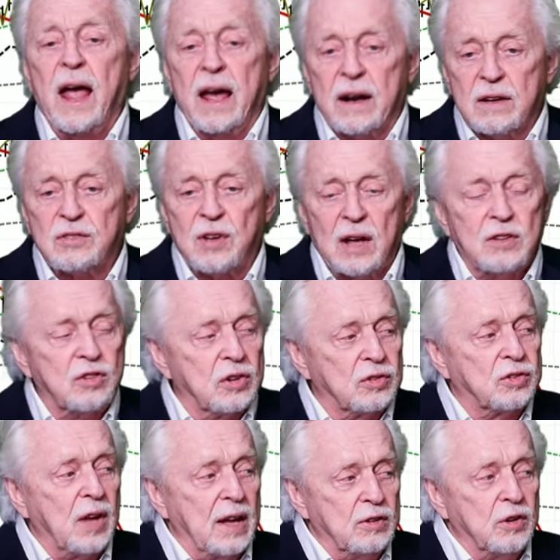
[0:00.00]
And as I just
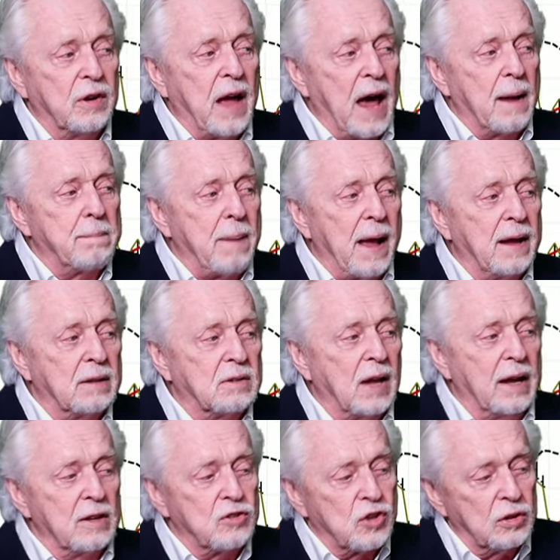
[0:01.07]
said, you got to pay
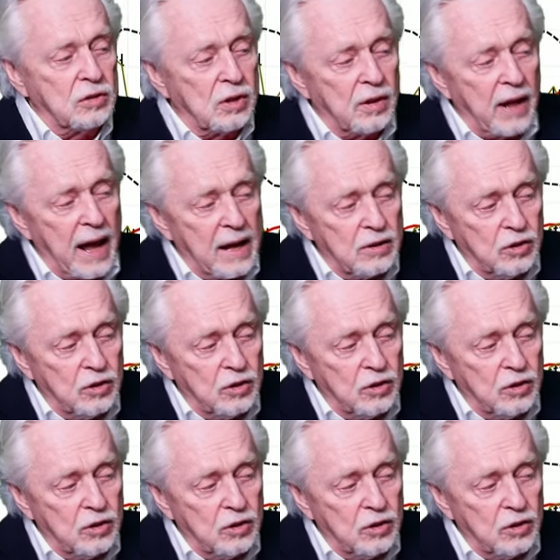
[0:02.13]
attention to that.